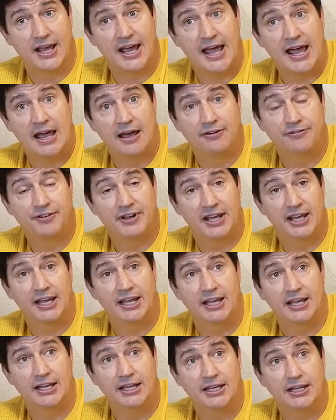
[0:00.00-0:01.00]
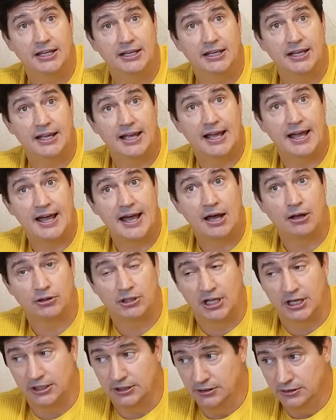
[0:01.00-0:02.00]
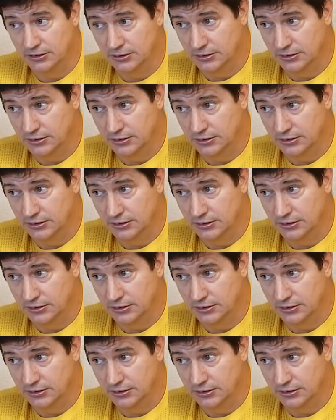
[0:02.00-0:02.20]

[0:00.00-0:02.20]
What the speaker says: have a outline